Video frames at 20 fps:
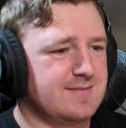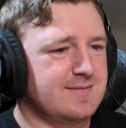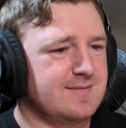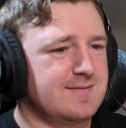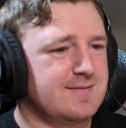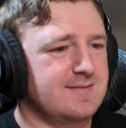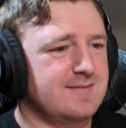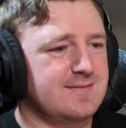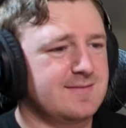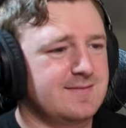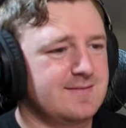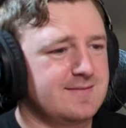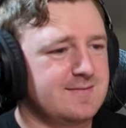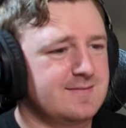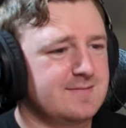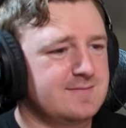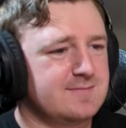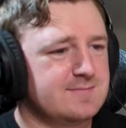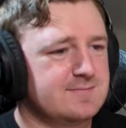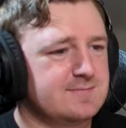
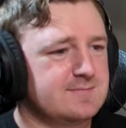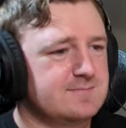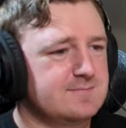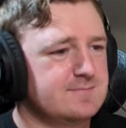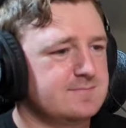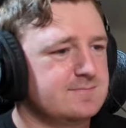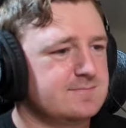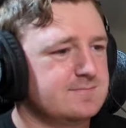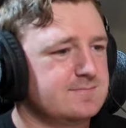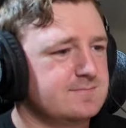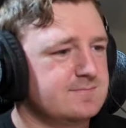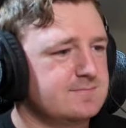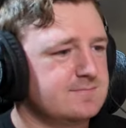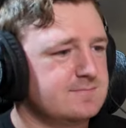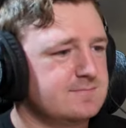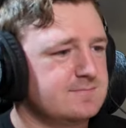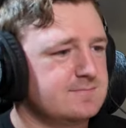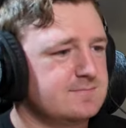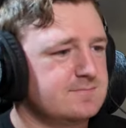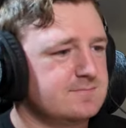
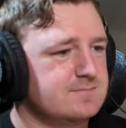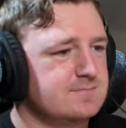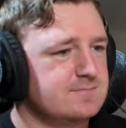Nothing is said.